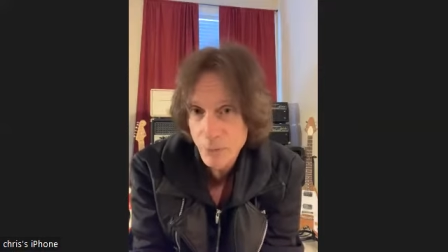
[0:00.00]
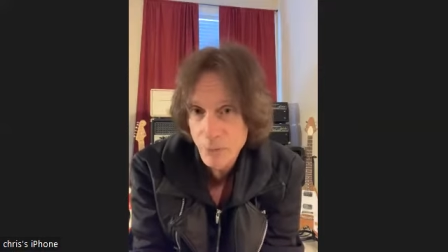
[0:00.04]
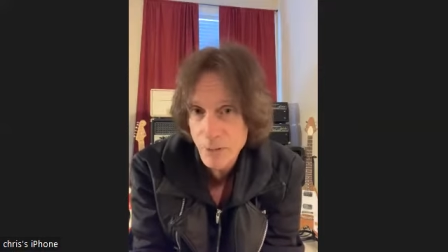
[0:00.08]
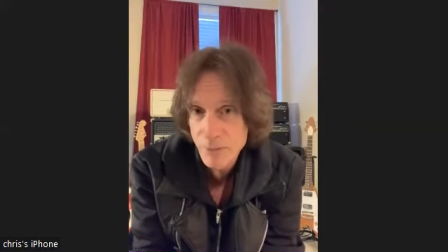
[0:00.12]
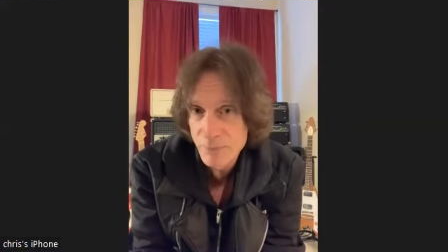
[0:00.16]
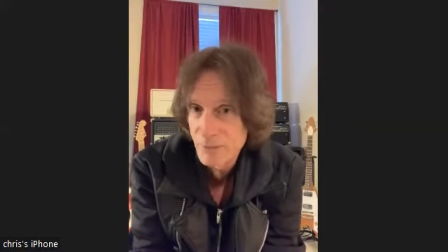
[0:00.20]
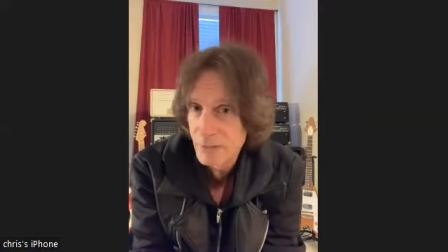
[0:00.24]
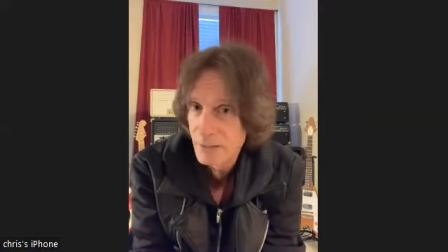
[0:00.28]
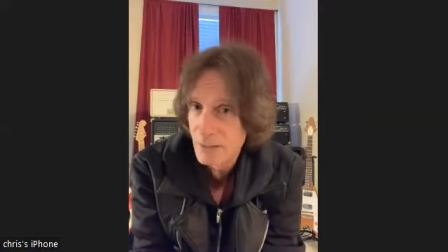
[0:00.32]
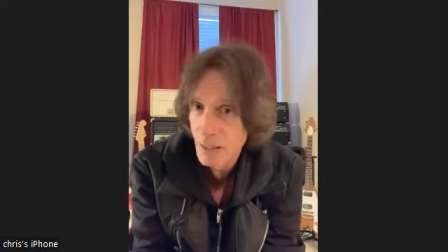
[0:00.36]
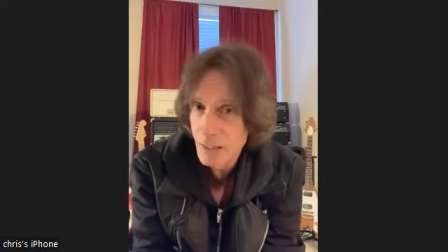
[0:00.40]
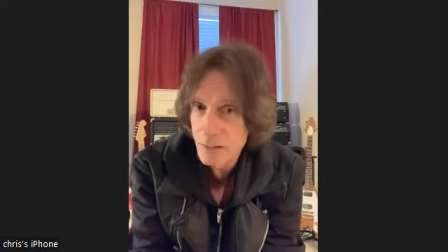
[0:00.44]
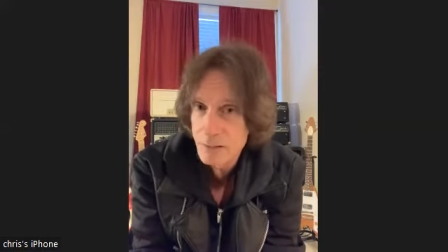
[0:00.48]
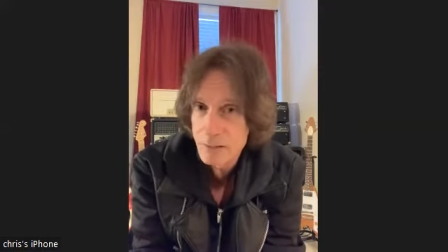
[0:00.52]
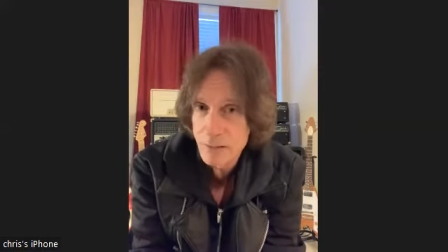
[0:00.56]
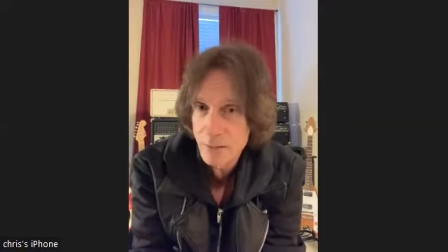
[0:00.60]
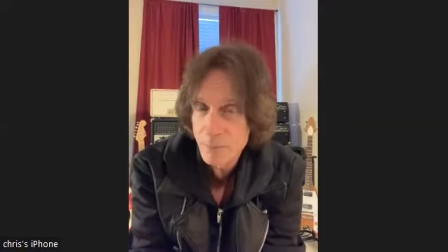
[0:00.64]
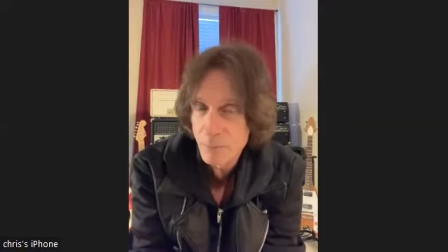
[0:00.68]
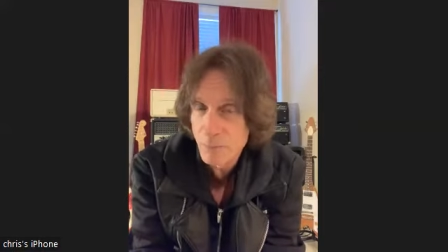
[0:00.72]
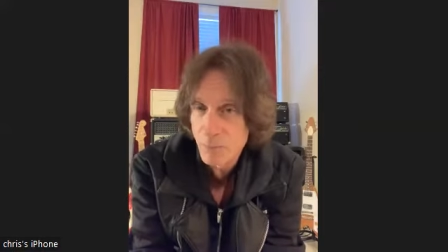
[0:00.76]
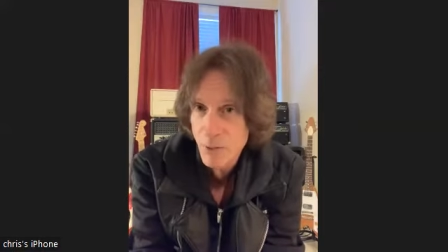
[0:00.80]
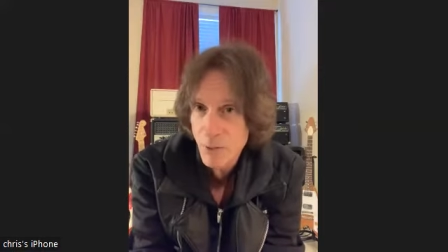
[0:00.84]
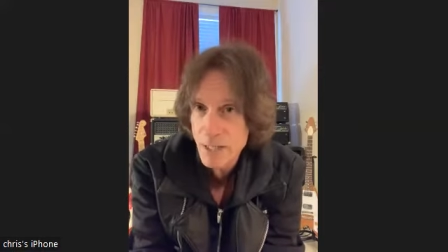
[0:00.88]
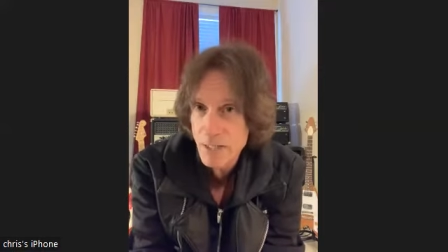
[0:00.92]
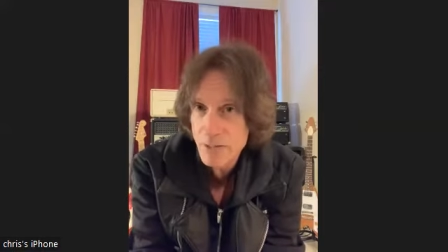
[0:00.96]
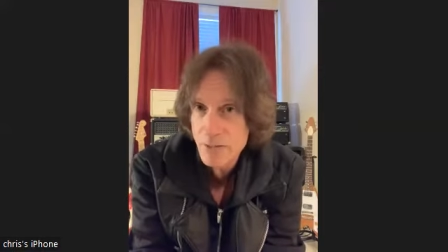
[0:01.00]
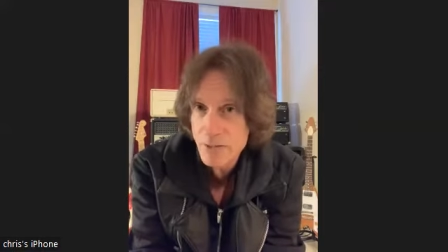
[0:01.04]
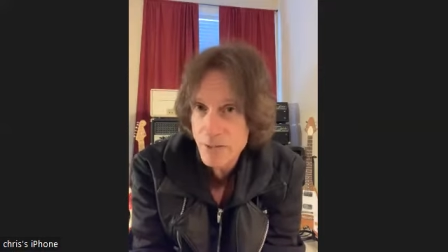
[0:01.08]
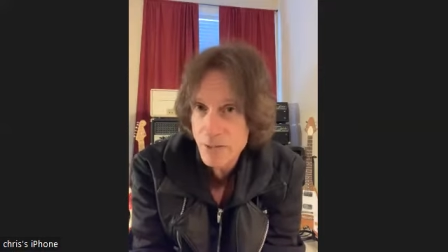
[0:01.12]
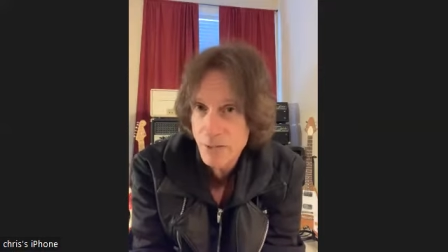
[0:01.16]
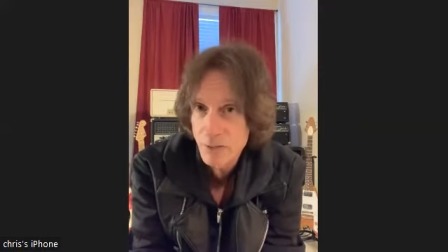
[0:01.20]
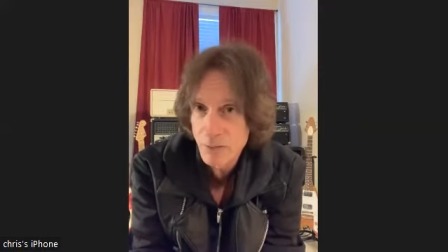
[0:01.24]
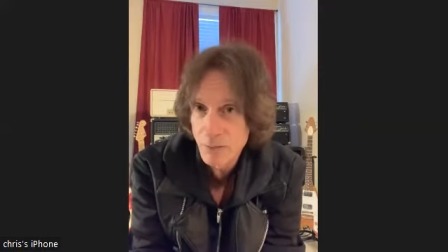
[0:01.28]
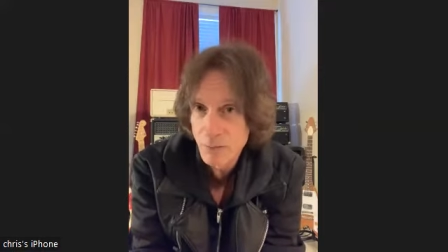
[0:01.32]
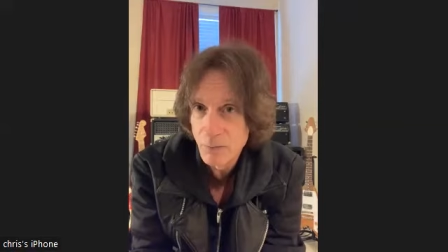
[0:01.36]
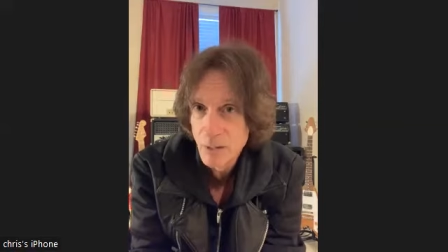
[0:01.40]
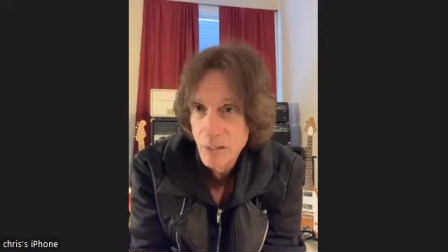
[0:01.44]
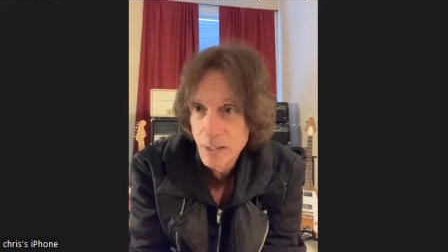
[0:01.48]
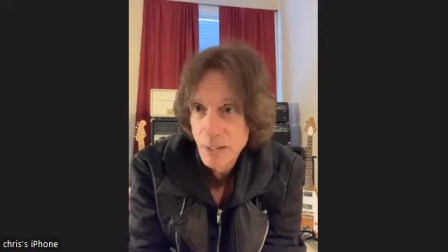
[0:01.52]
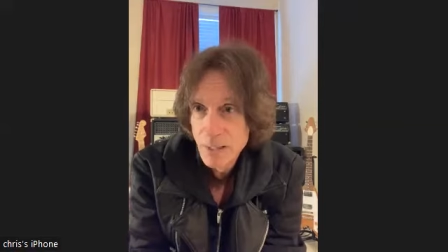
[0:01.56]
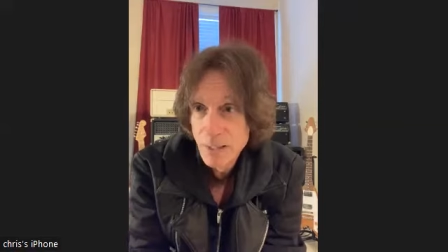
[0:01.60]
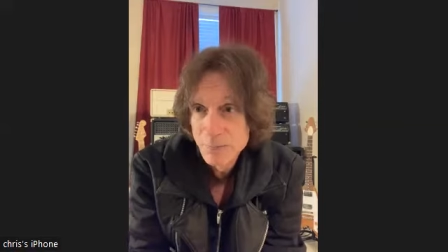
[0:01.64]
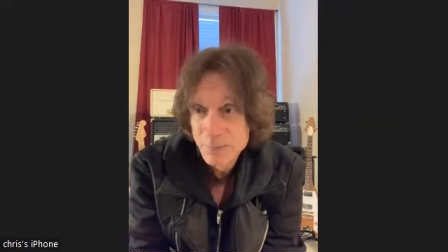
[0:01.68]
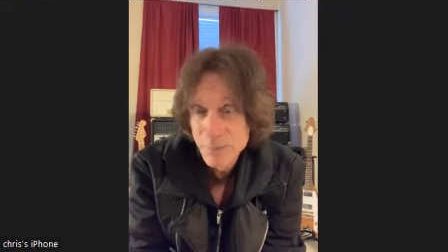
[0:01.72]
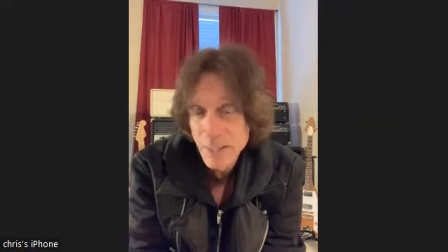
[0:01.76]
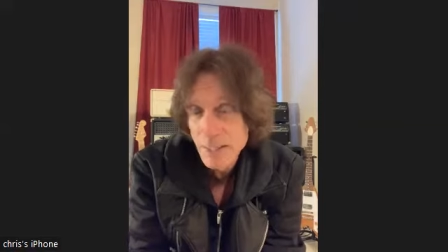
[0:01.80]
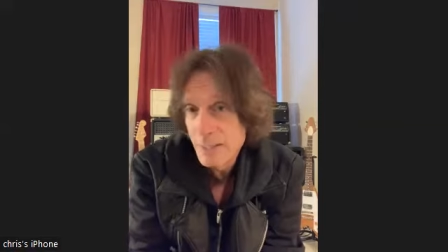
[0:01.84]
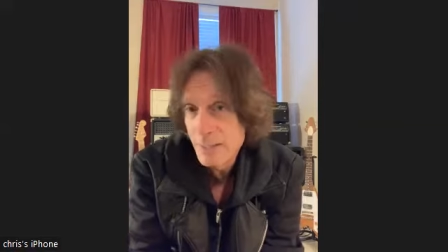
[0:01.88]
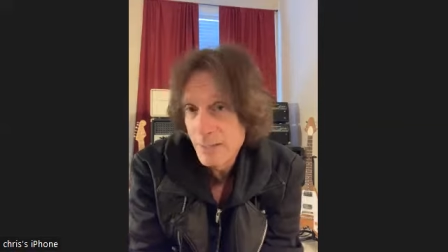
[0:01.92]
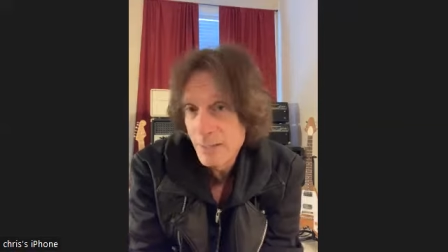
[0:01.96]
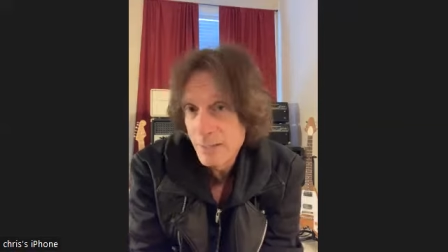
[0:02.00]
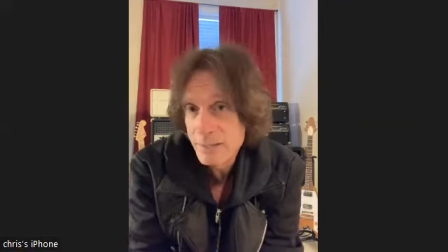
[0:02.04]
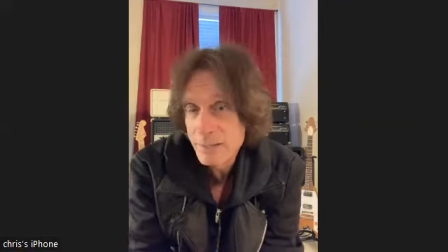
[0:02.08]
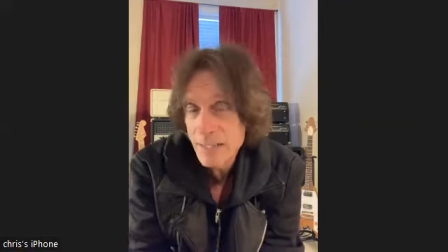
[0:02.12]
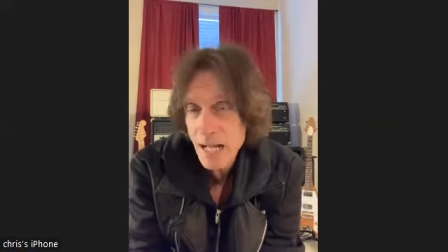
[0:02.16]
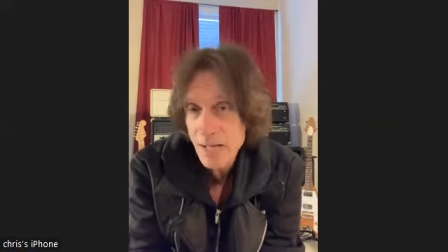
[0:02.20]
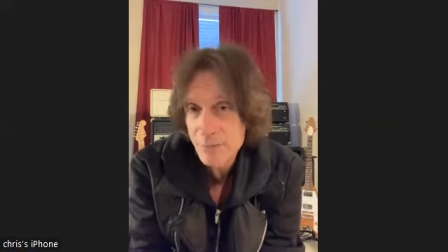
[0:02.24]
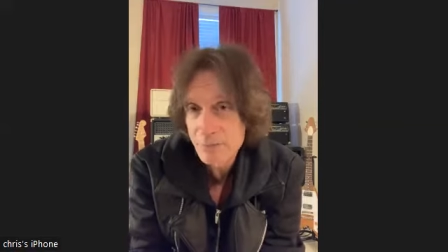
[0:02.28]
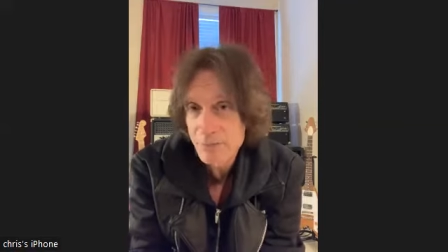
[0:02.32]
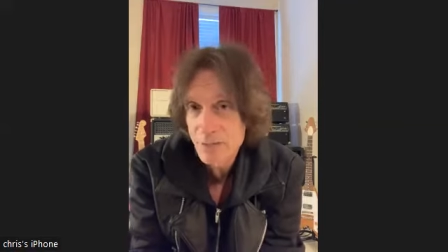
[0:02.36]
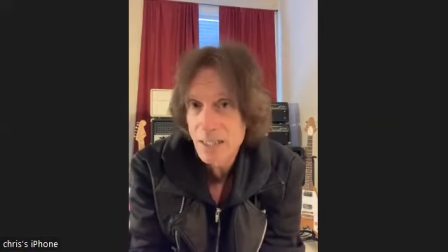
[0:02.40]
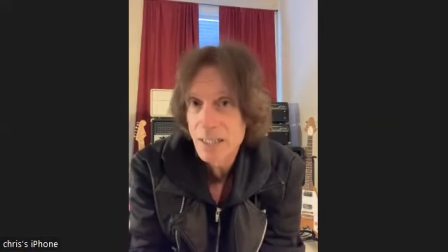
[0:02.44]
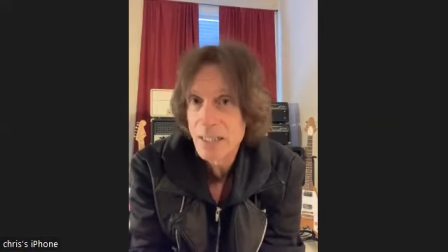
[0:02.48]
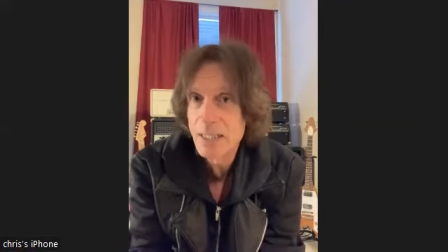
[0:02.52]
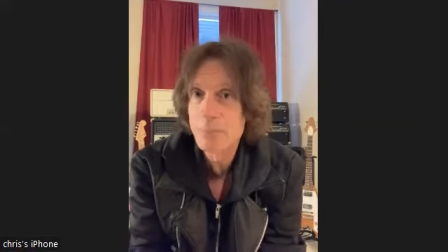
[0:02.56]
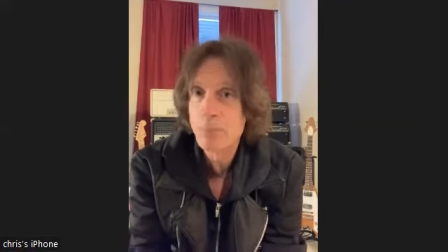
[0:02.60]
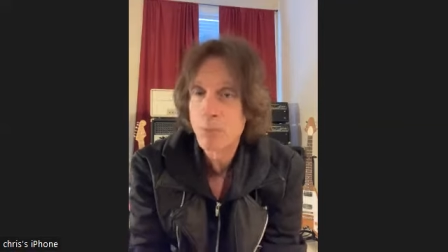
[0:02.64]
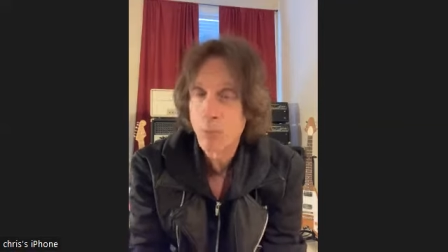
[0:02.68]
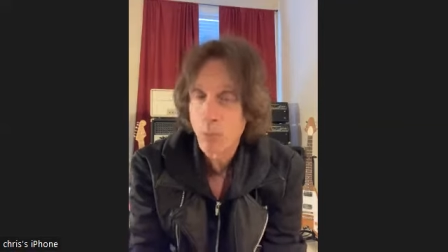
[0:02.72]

If it doesn't embrace you, then you just have to keep